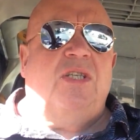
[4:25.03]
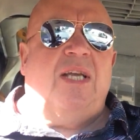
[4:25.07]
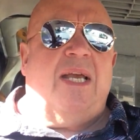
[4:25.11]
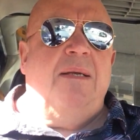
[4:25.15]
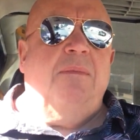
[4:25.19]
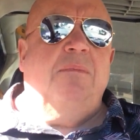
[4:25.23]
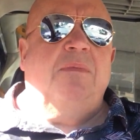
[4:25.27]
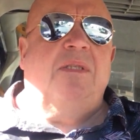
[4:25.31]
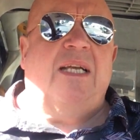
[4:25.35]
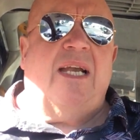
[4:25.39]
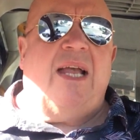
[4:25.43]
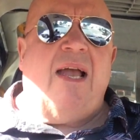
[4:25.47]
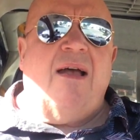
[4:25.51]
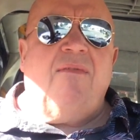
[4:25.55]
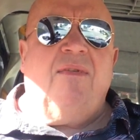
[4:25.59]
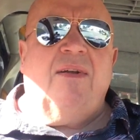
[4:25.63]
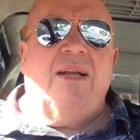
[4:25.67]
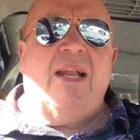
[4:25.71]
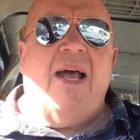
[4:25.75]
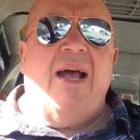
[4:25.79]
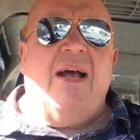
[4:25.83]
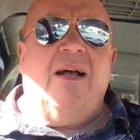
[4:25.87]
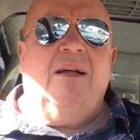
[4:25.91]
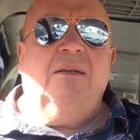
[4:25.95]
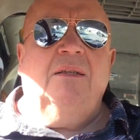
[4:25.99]
team together
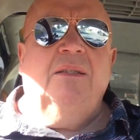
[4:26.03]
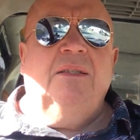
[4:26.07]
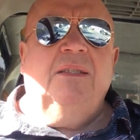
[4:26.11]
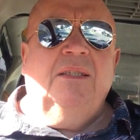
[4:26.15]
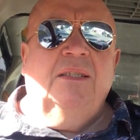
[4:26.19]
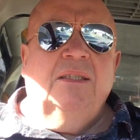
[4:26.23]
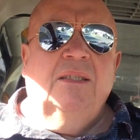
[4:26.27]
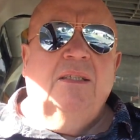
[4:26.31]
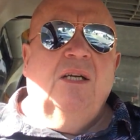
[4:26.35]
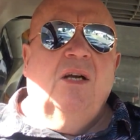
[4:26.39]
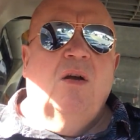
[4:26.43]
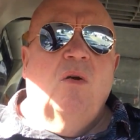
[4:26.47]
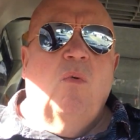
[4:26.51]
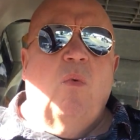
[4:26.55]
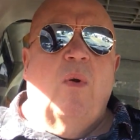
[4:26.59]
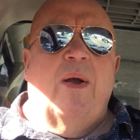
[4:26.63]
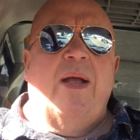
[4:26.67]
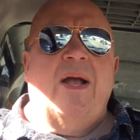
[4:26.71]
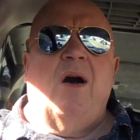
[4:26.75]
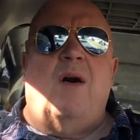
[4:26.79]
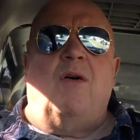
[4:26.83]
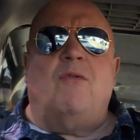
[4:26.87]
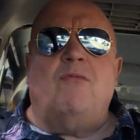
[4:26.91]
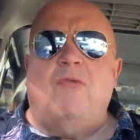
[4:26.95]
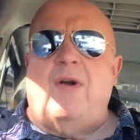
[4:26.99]
now.
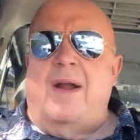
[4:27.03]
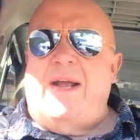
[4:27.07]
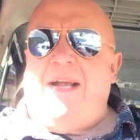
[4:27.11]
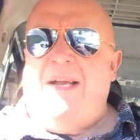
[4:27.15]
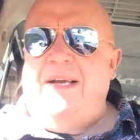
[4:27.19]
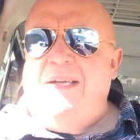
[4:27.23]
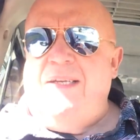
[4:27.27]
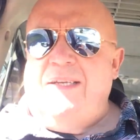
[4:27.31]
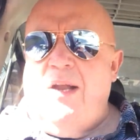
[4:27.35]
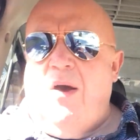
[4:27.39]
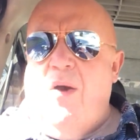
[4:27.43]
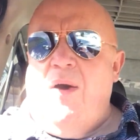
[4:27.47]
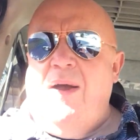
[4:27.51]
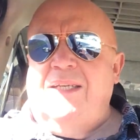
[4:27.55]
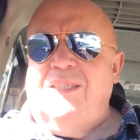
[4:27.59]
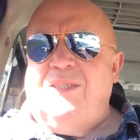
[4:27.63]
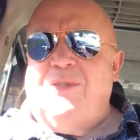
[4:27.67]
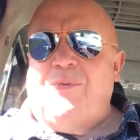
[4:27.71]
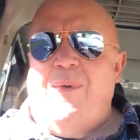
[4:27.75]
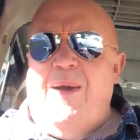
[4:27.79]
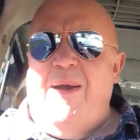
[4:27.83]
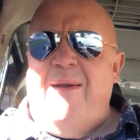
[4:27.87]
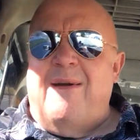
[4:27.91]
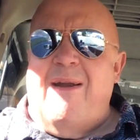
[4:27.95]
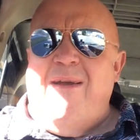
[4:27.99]
We are
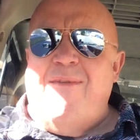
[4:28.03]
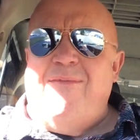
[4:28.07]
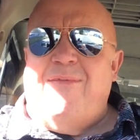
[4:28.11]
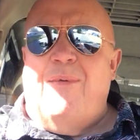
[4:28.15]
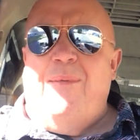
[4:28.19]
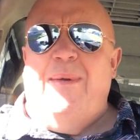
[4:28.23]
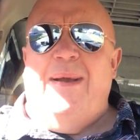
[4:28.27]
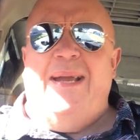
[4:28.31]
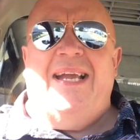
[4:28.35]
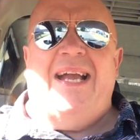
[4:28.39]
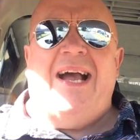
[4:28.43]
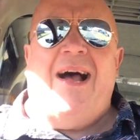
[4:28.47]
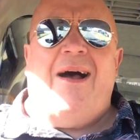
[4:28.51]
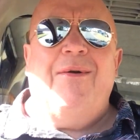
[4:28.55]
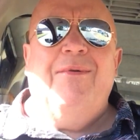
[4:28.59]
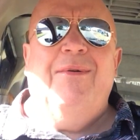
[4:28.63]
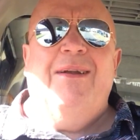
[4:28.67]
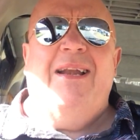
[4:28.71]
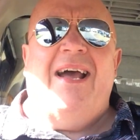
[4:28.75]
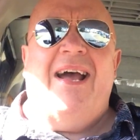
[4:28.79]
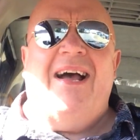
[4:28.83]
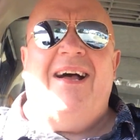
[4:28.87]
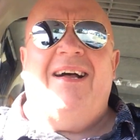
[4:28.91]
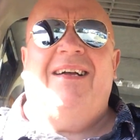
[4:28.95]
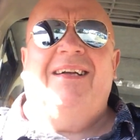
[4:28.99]
recognised wherever we go
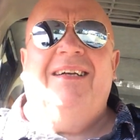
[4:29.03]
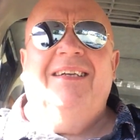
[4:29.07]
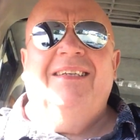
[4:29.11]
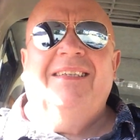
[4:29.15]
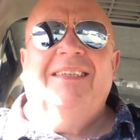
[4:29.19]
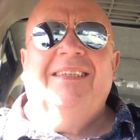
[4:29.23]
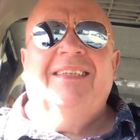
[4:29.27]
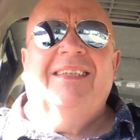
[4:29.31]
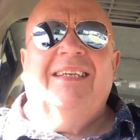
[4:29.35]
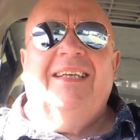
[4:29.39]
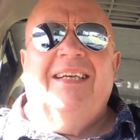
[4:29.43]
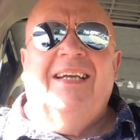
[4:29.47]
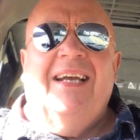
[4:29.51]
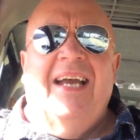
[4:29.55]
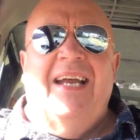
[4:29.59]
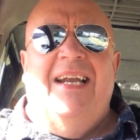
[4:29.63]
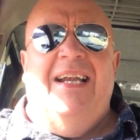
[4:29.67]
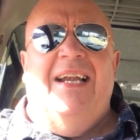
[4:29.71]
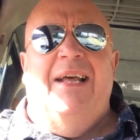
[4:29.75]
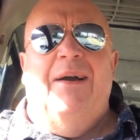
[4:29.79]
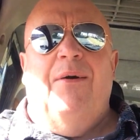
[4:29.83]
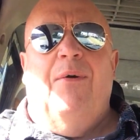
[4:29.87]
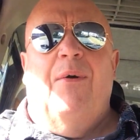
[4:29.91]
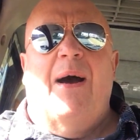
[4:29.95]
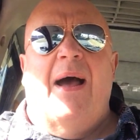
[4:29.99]
now
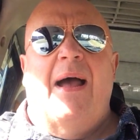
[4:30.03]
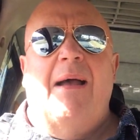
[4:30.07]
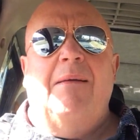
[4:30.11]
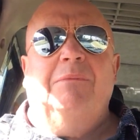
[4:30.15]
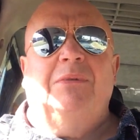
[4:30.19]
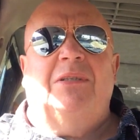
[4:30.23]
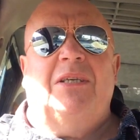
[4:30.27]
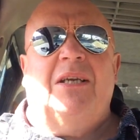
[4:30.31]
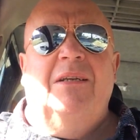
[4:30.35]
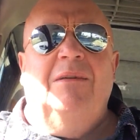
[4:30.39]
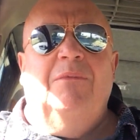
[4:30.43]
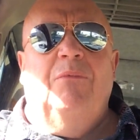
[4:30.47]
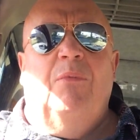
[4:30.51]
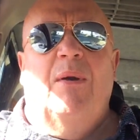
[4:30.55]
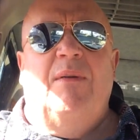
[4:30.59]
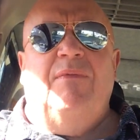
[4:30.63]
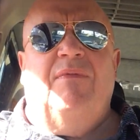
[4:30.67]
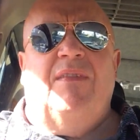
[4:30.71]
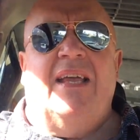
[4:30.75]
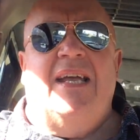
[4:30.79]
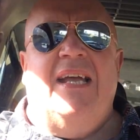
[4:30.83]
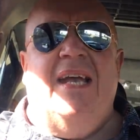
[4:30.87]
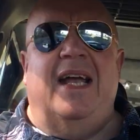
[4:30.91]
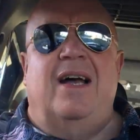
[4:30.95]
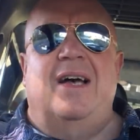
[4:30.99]
in Littlehampton
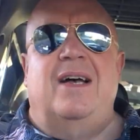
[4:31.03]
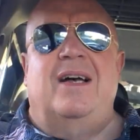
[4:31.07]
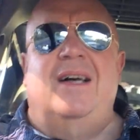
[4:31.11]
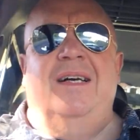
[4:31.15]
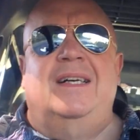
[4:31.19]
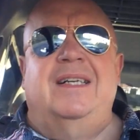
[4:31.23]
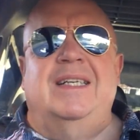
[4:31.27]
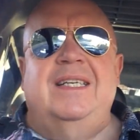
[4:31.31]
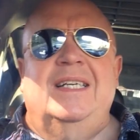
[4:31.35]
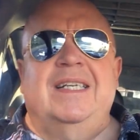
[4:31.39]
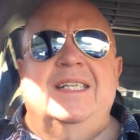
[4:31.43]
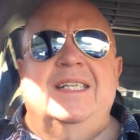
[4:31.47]
with the